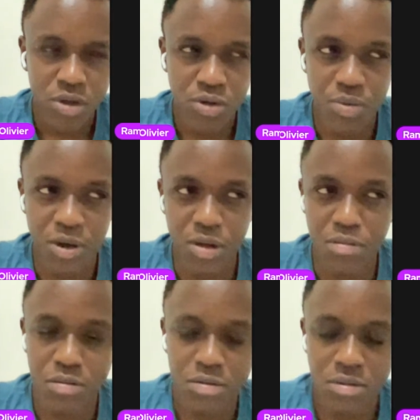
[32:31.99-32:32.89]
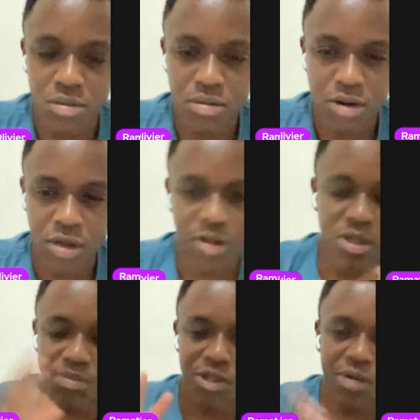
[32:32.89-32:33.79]
to be in the
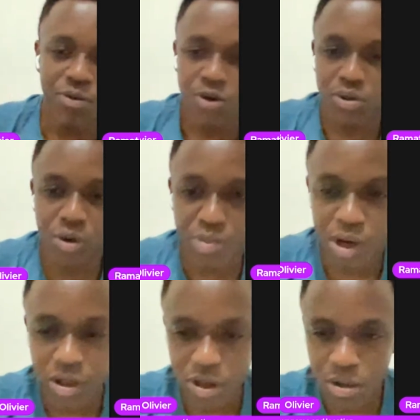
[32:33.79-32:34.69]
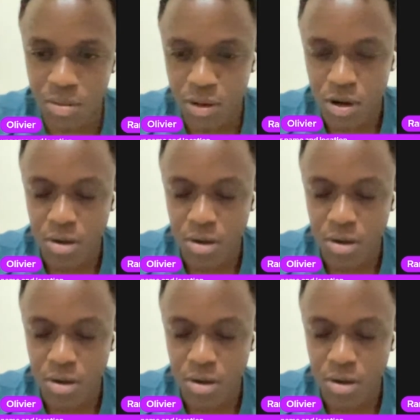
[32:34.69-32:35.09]
same time zone with my team,